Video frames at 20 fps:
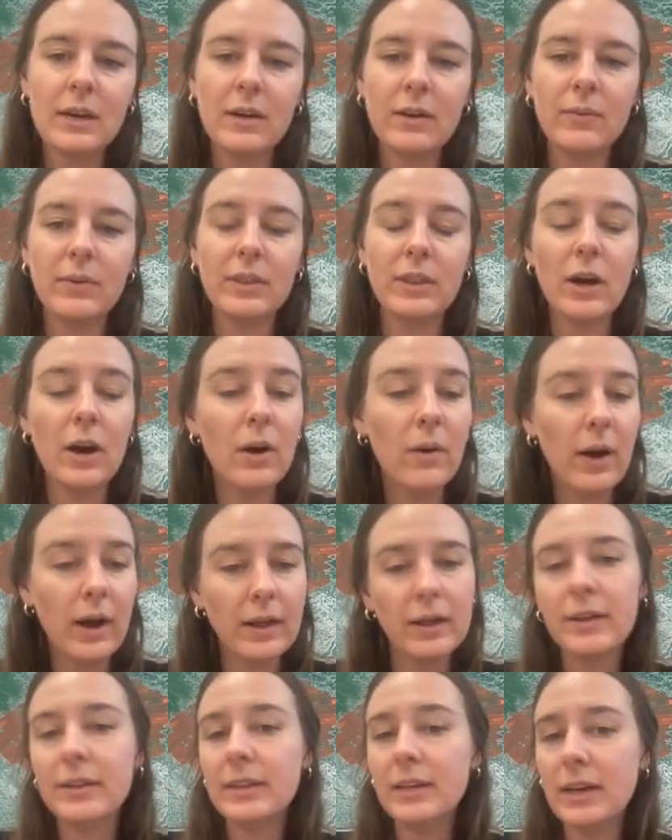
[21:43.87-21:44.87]
with
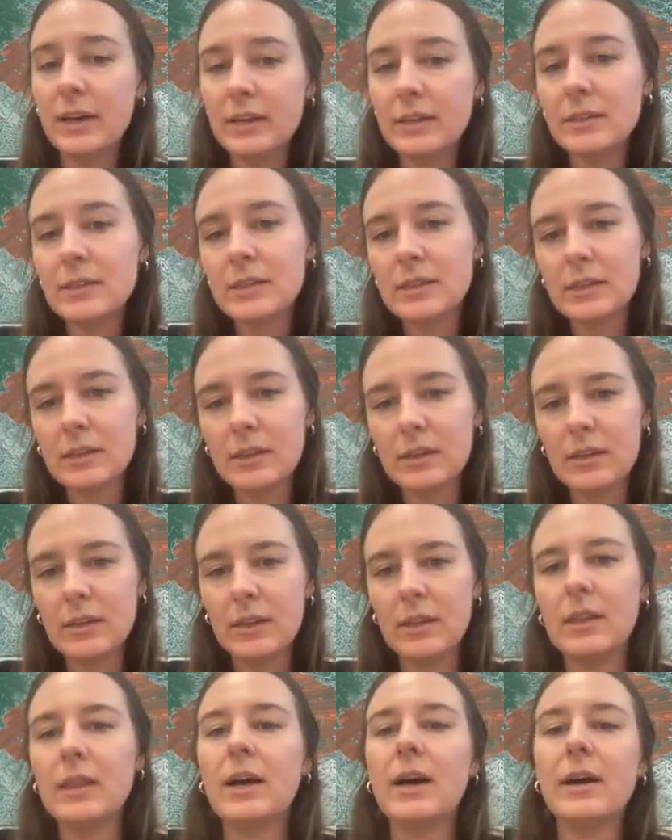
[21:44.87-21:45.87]
OL at the end,
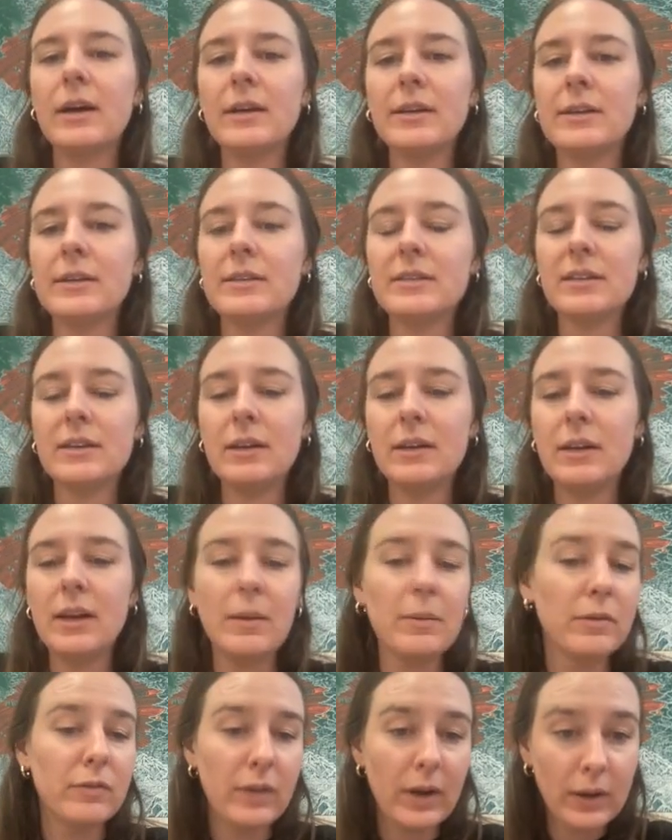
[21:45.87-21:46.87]
that is a
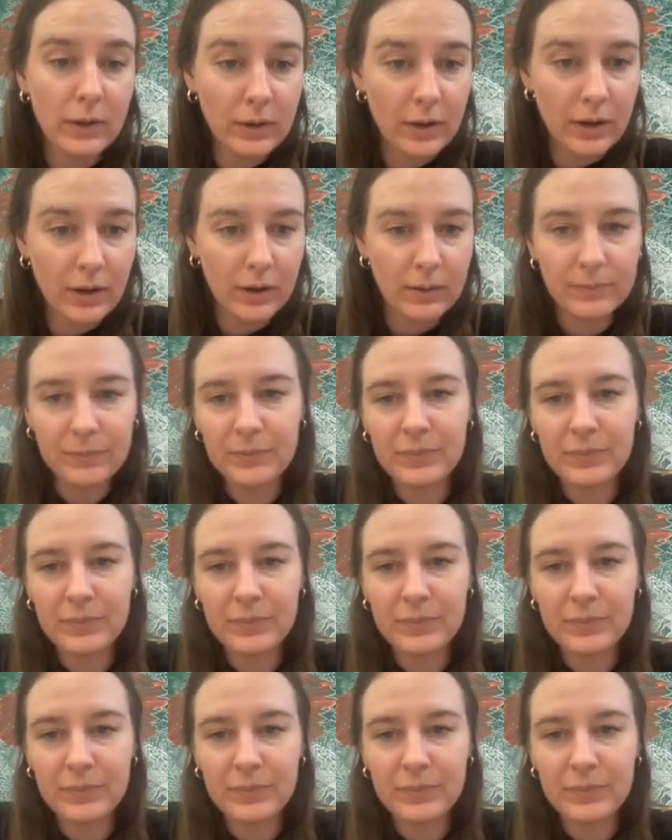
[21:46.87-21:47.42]
name of an alcohol.